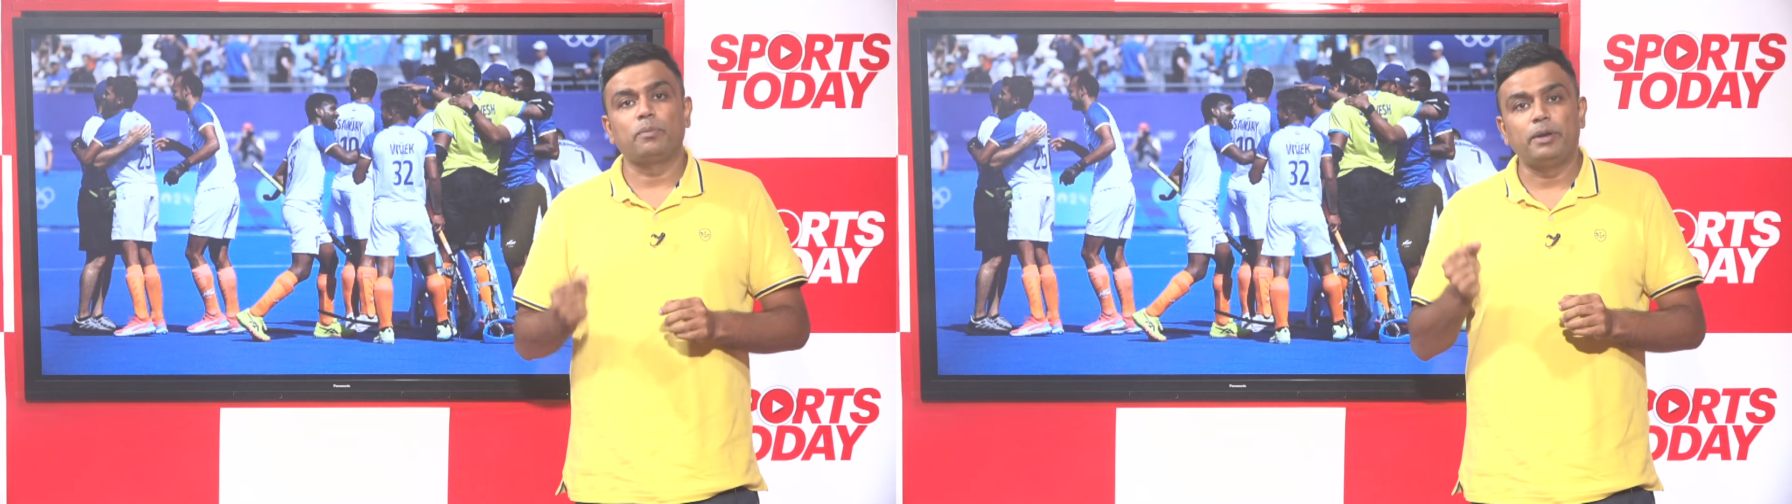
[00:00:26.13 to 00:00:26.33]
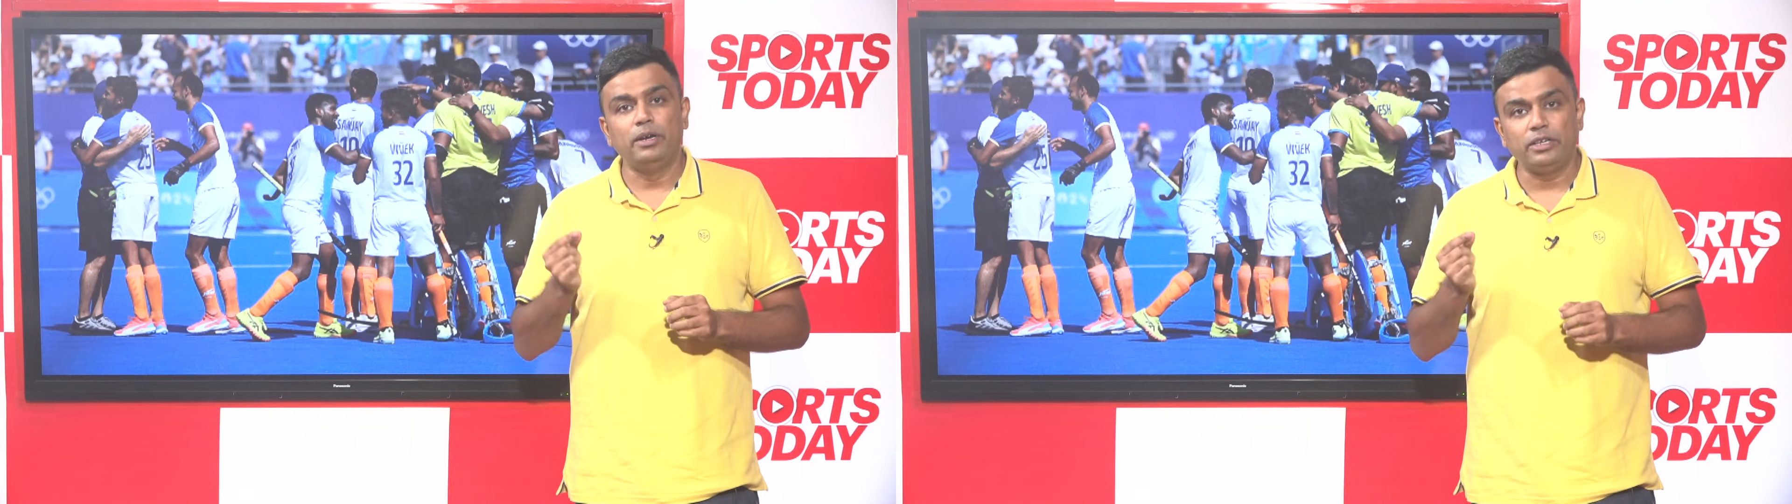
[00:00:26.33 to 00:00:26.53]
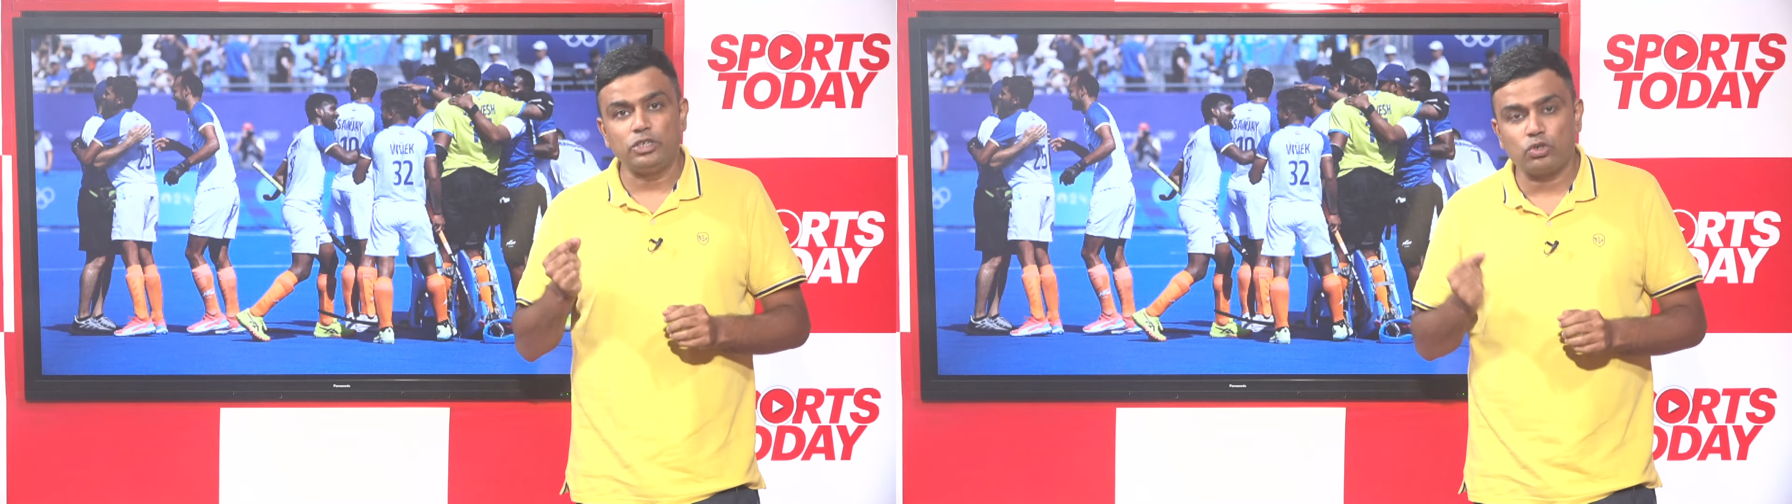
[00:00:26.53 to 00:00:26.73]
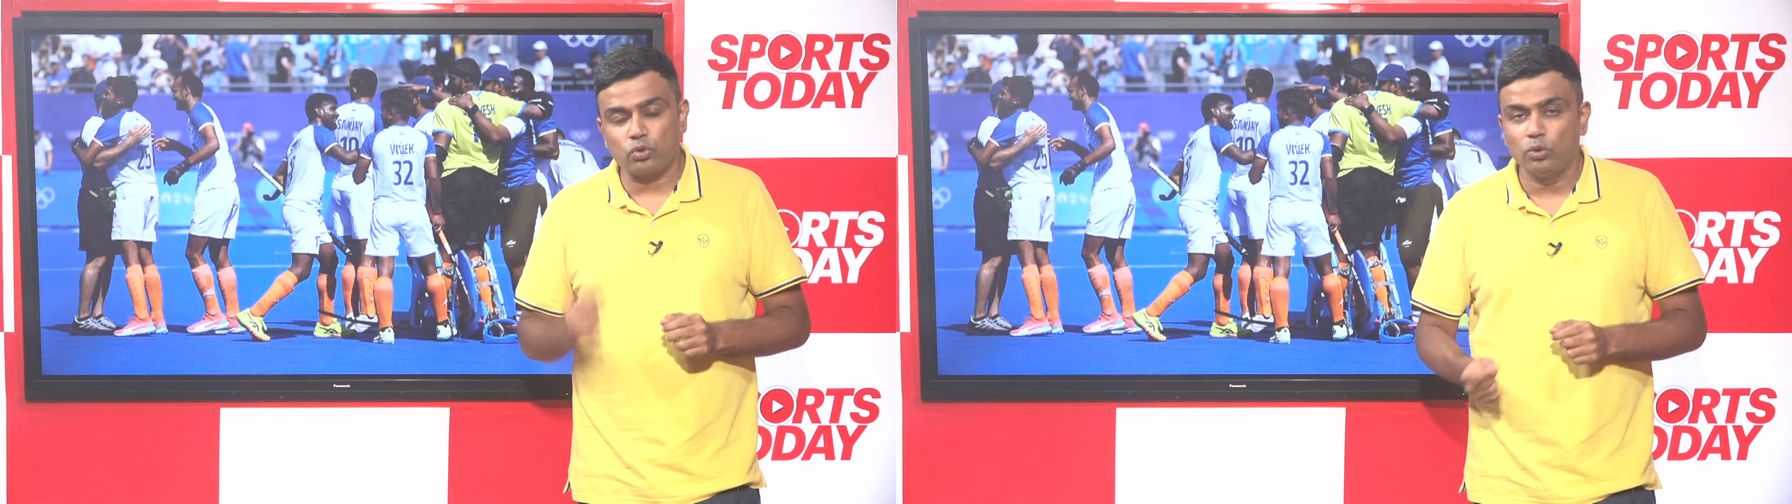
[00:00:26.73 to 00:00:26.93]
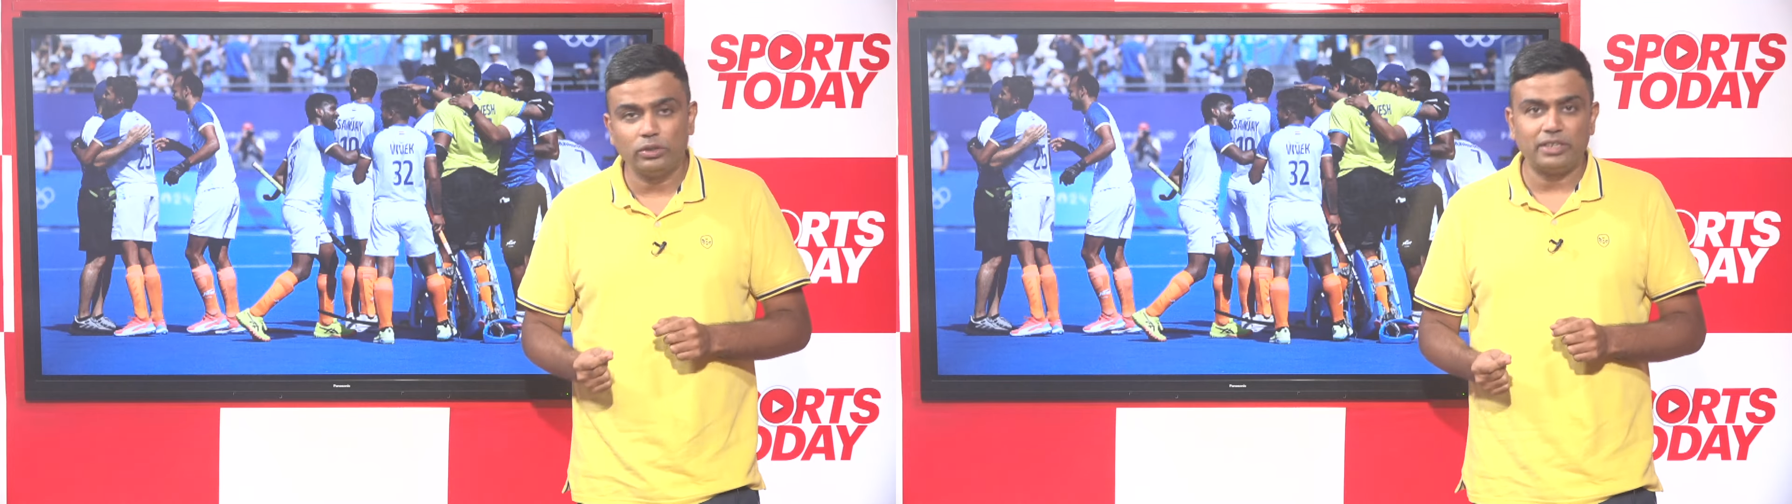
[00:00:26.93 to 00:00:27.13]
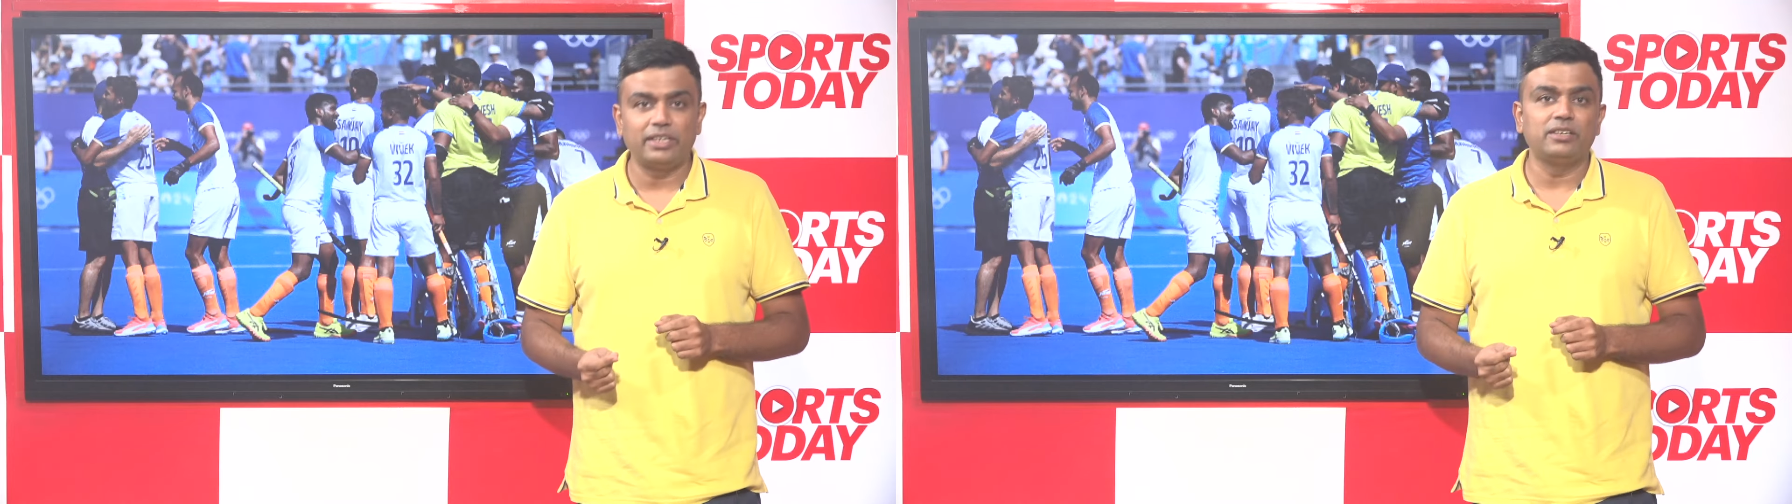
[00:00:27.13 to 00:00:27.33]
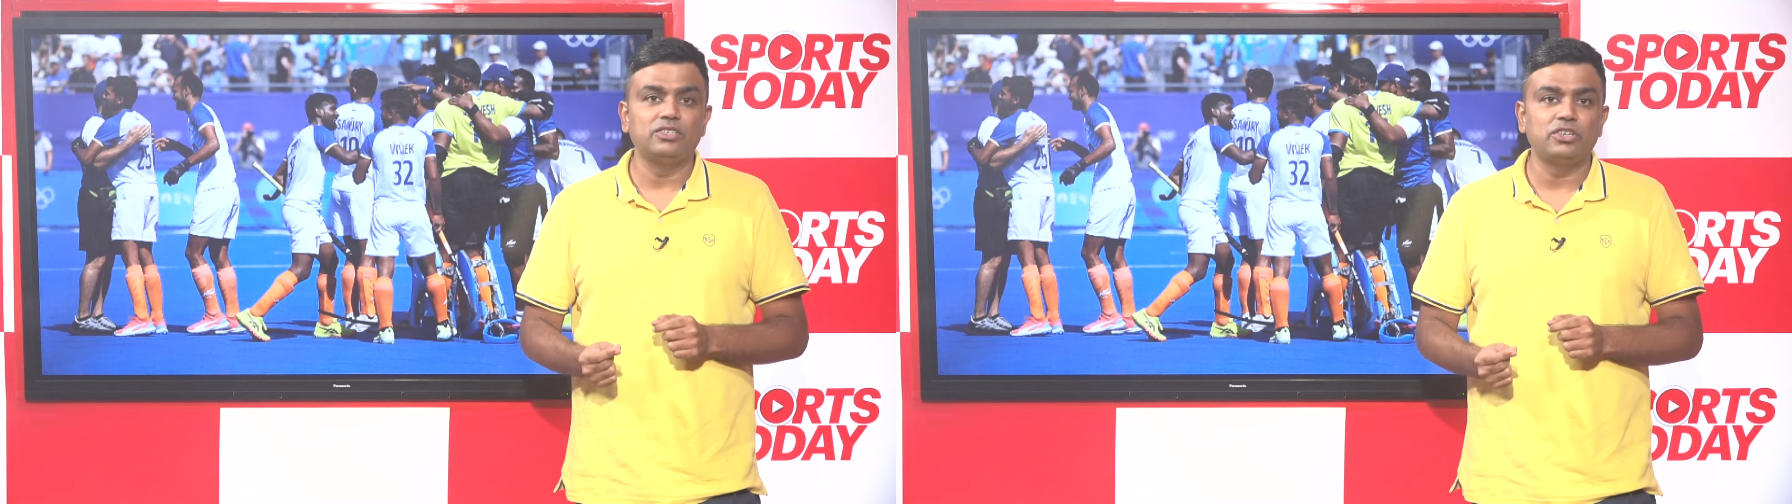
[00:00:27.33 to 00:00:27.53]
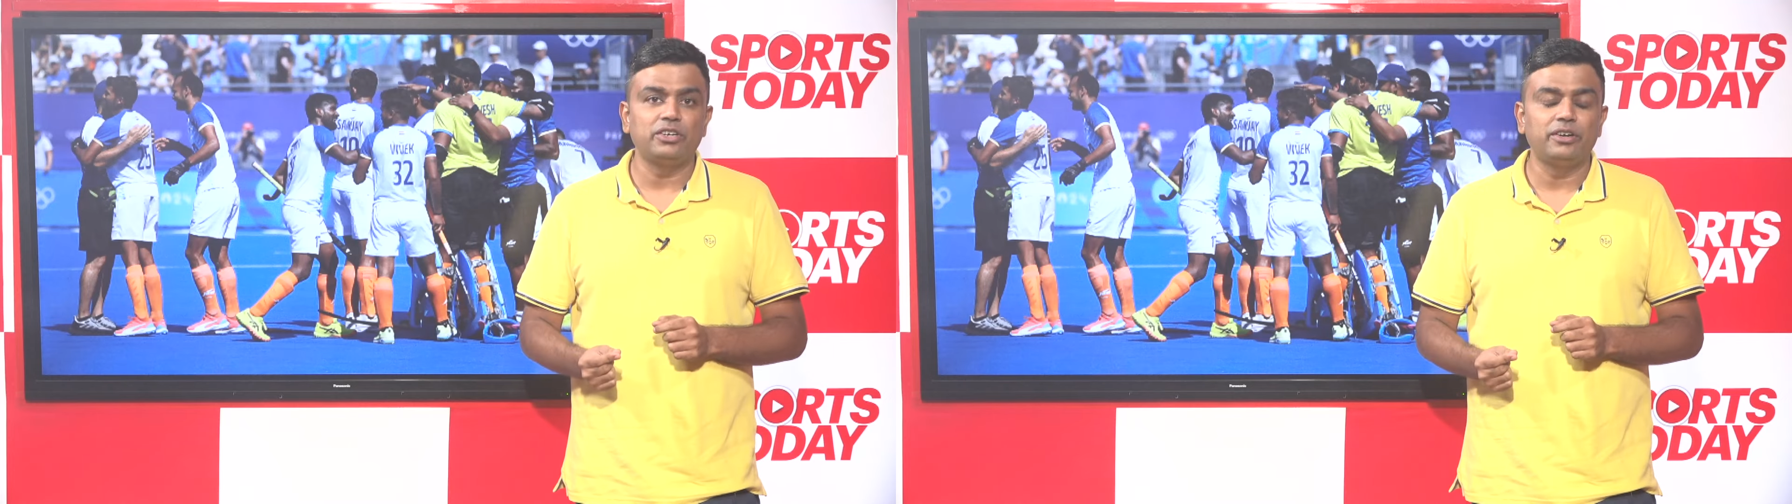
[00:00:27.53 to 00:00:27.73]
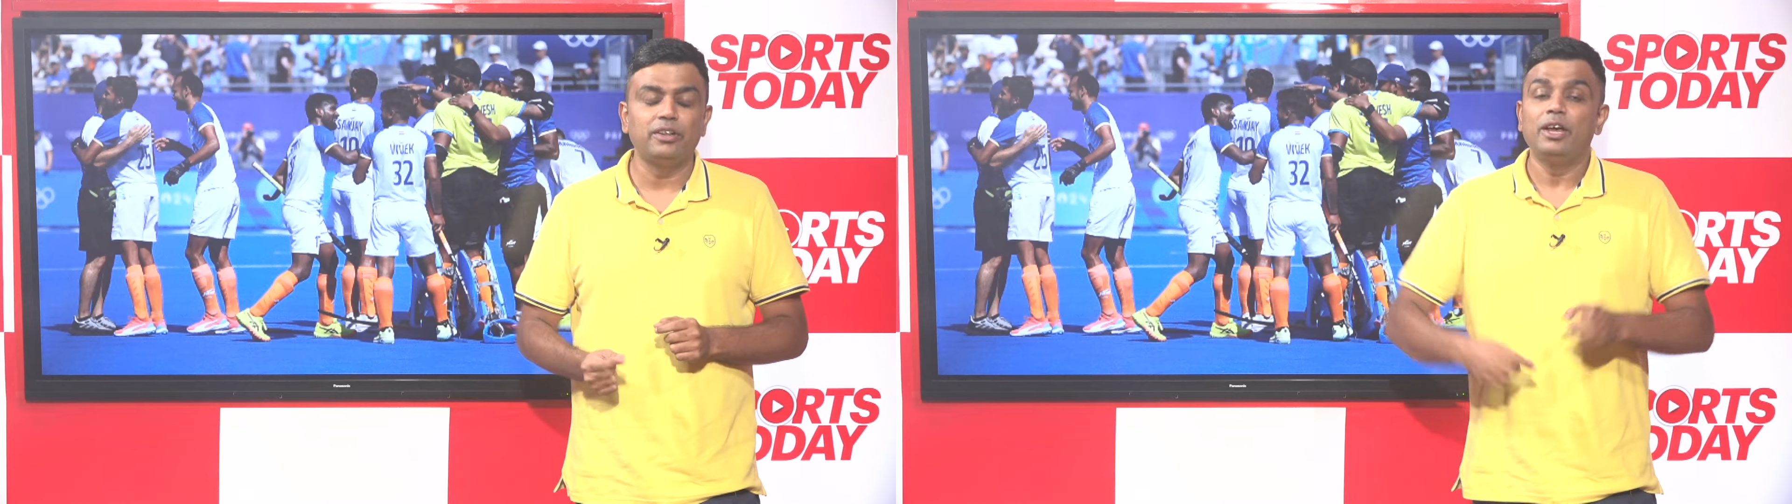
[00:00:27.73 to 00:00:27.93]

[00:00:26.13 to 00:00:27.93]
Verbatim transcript: penalty stroke that they conceded,